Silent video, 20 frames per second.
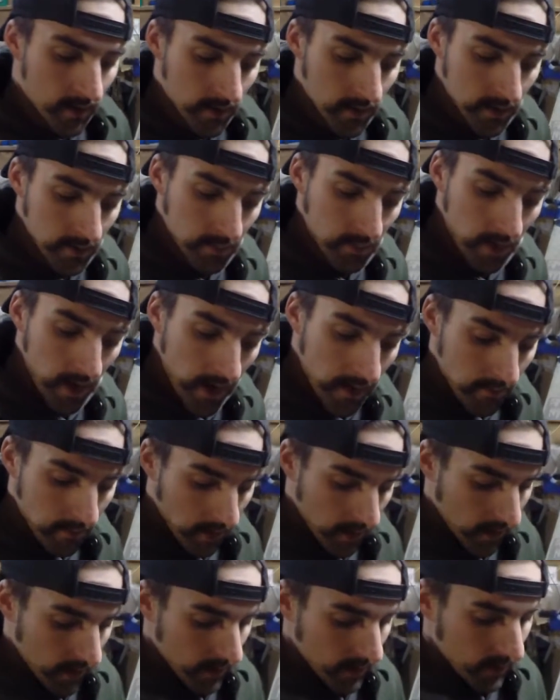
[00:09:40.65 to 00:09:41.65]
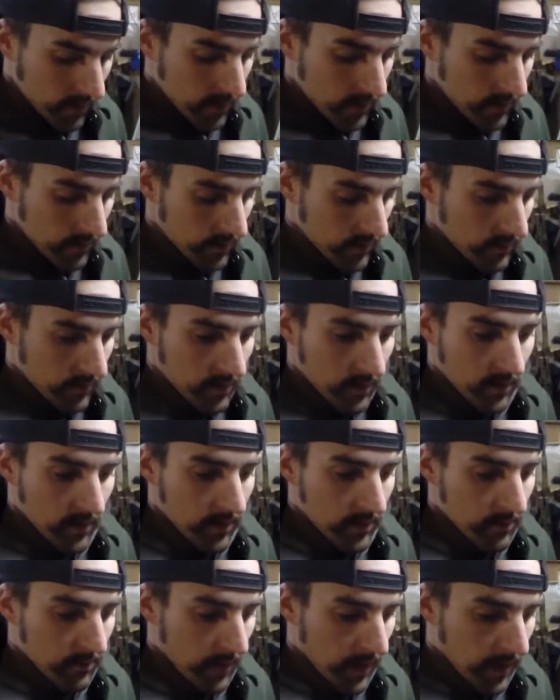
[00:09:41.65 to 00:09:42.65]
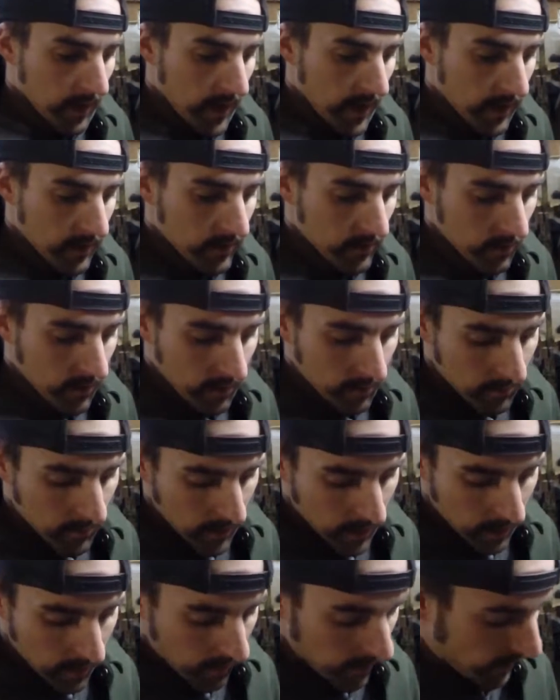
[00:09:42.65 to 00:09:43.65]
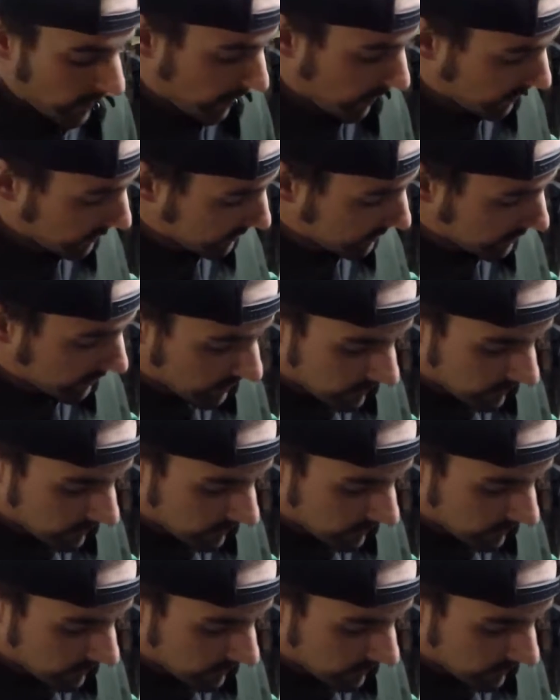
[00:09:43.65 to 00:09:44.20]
this primer isn't as good as my last one, but it works.